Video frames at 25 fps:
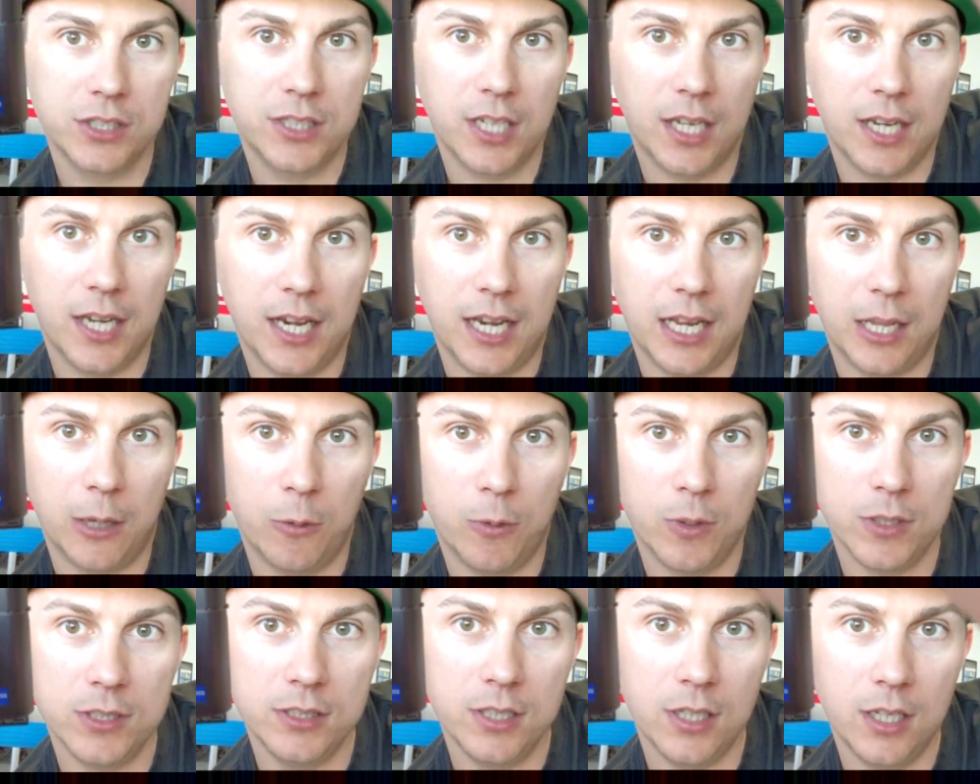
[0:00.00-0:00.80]
1080.
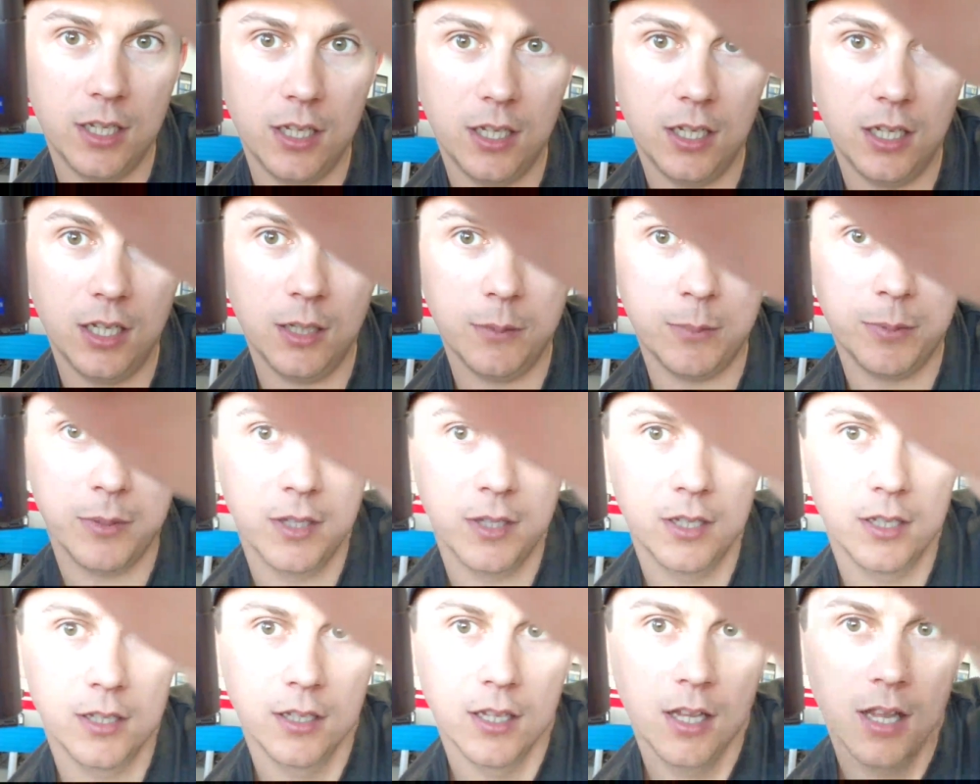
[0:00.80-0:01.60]
What's up?
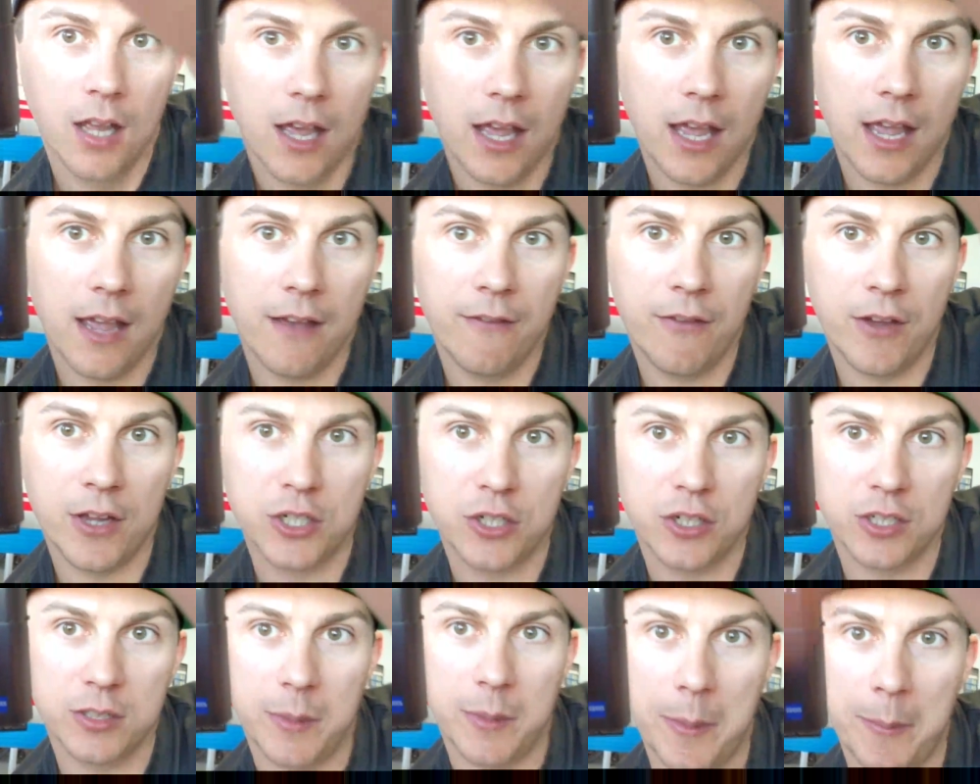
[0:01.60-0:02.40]

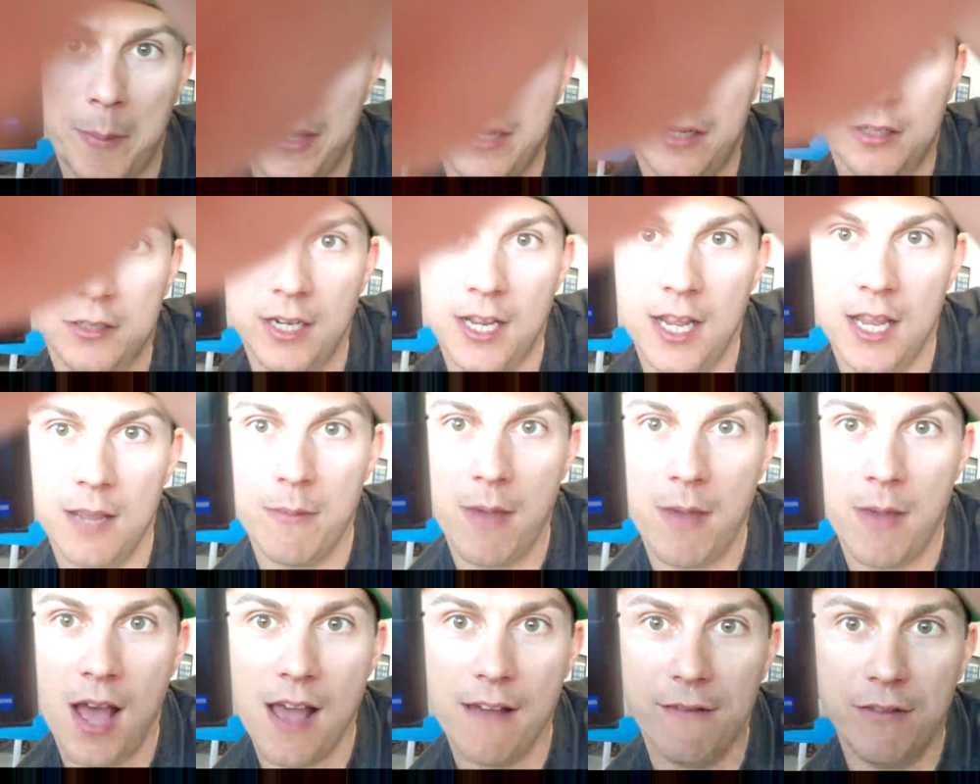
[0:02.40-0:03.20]
Adventure is my middle name.
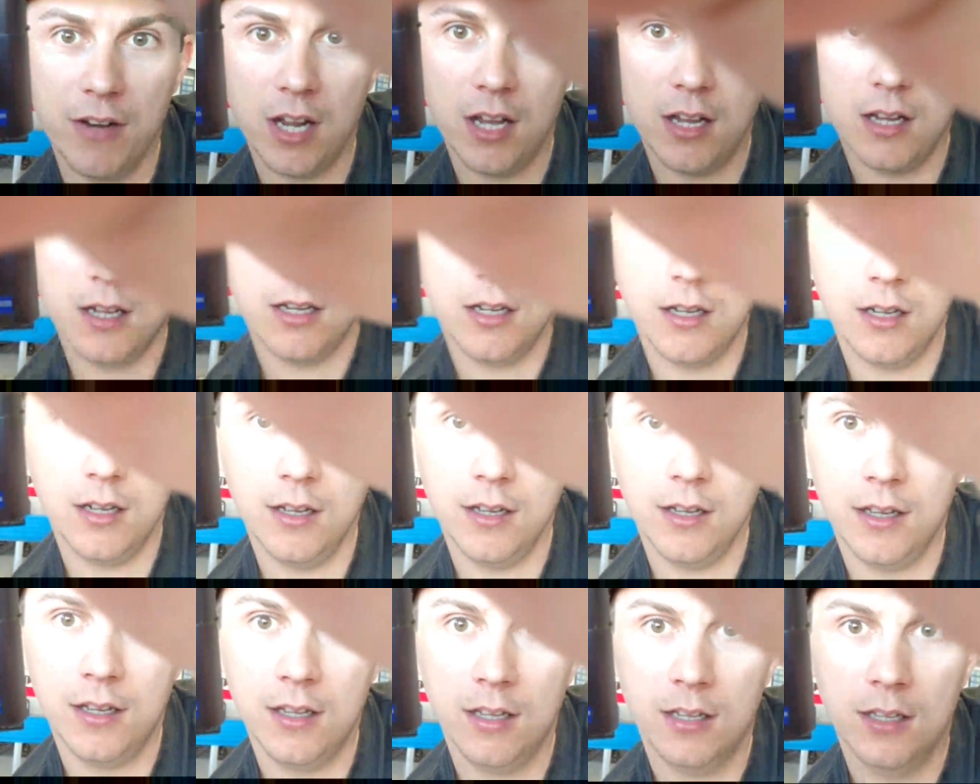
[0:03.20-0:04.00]
Hi
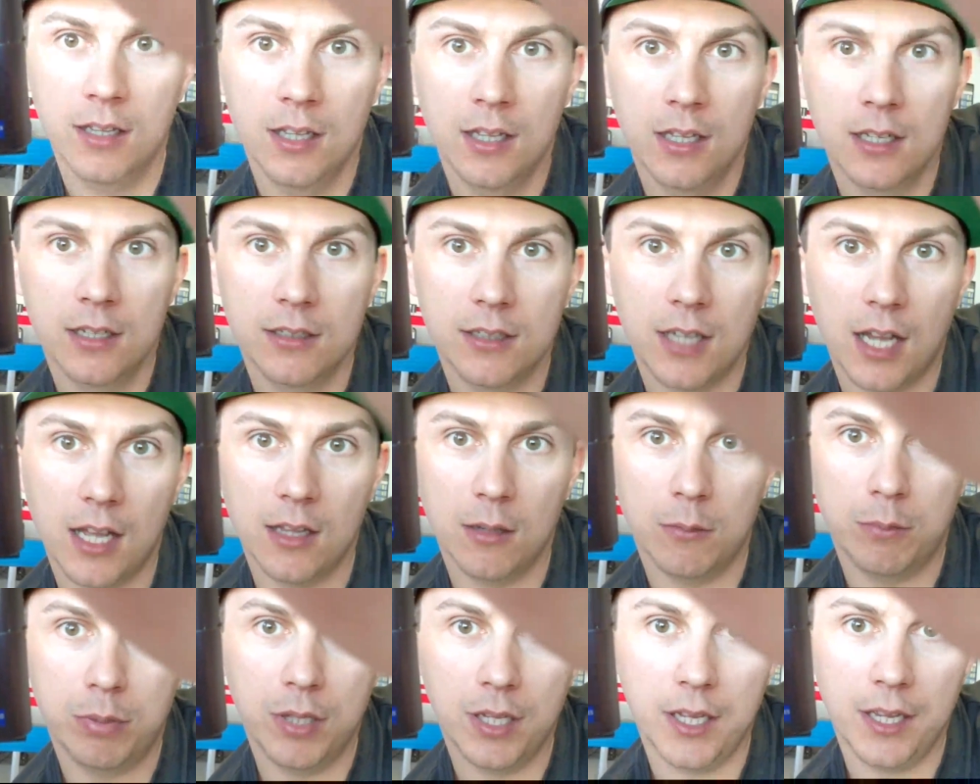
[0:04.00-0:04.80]
vlog. Tyler
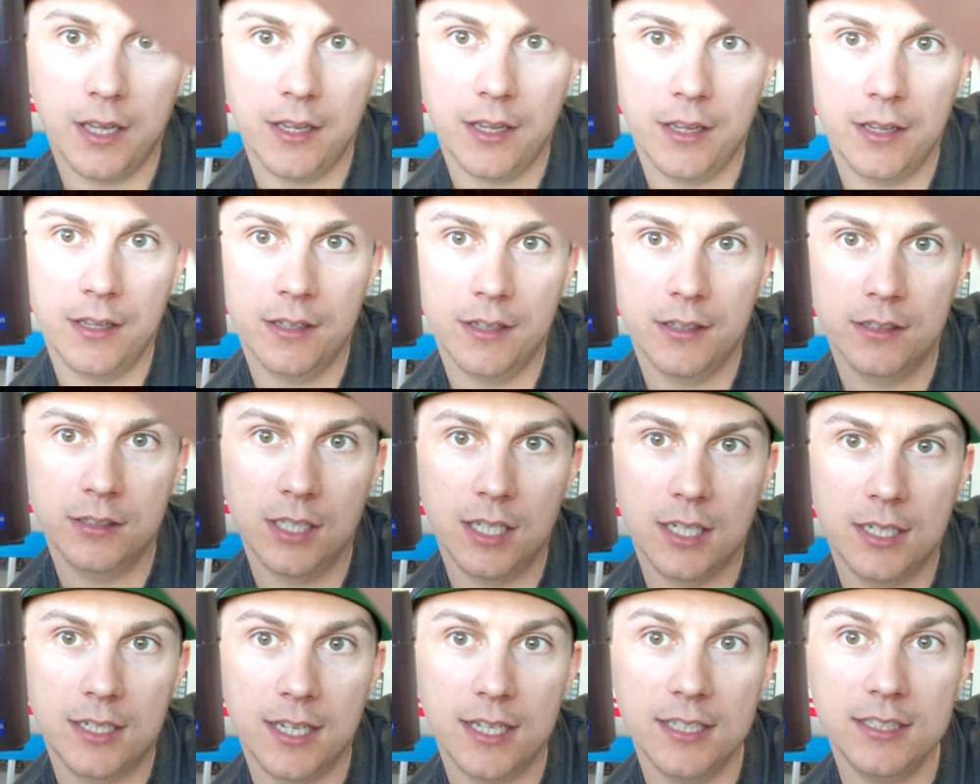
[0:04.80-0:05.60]
Plays,
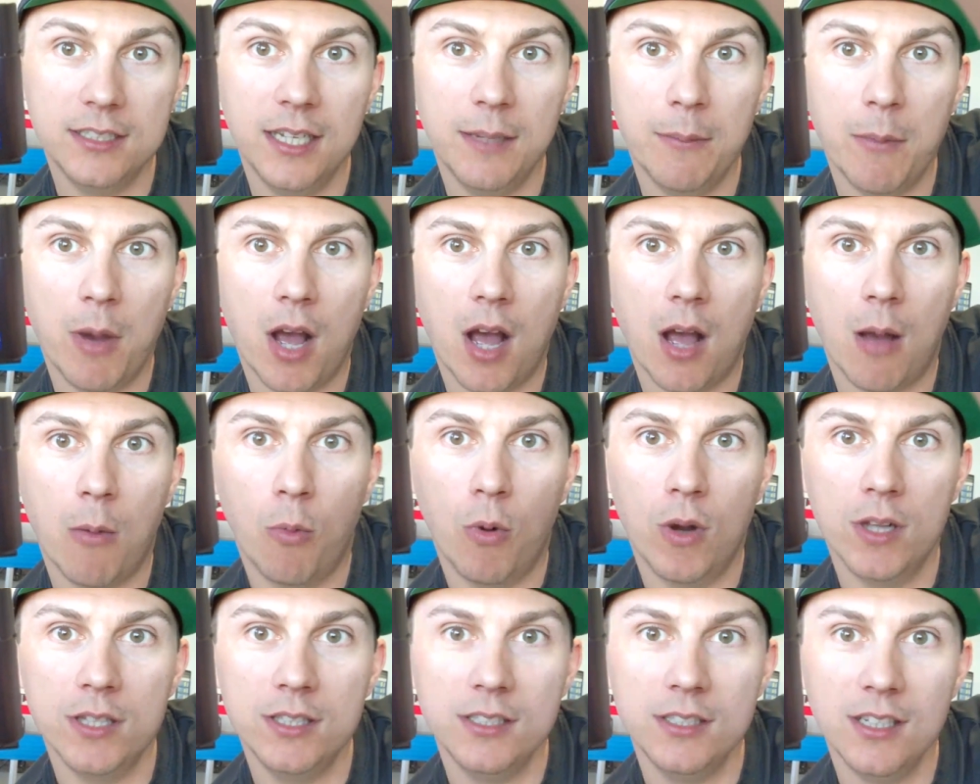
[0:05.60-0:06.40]
Disney Mom.
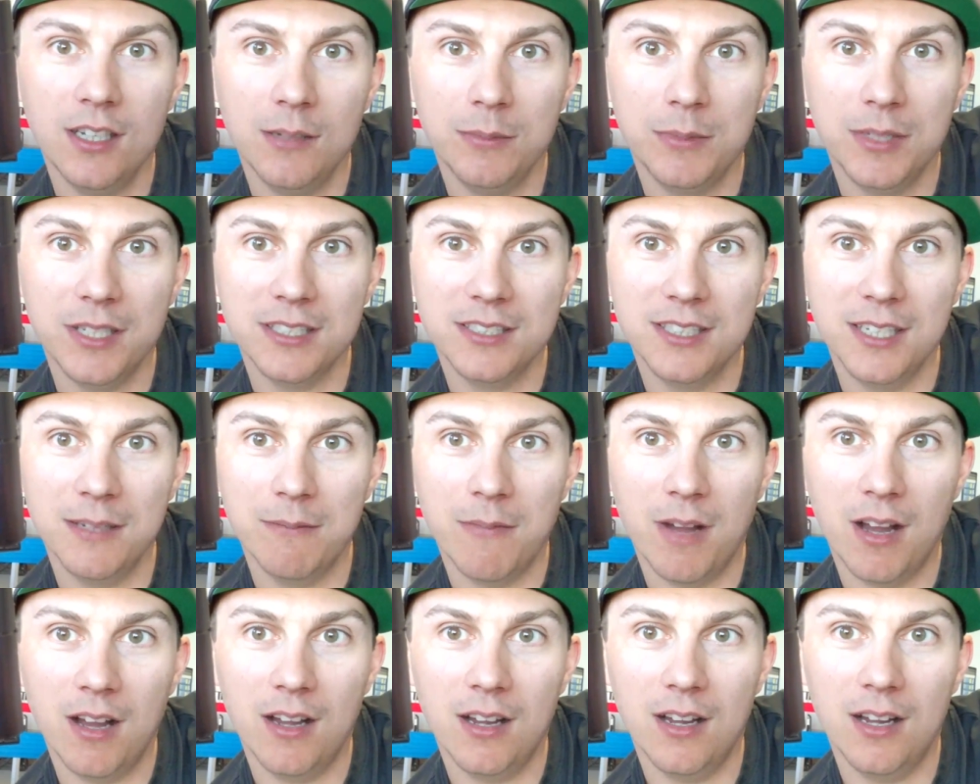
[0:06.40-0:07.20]
What's up, hey. Disney
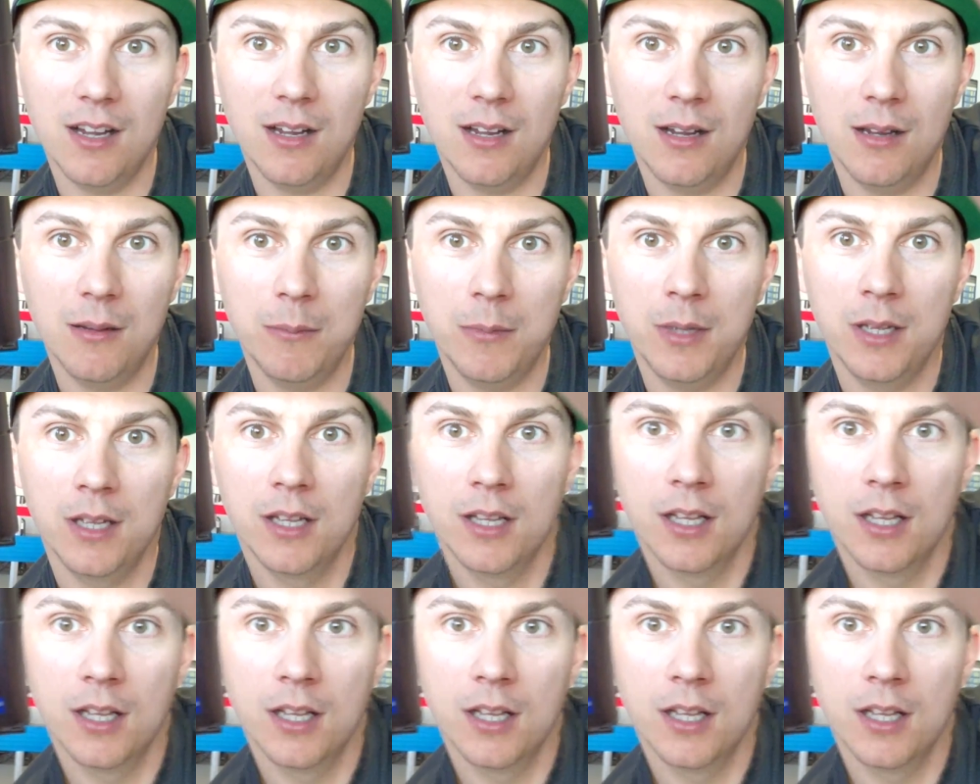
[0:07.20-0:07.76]
Mom?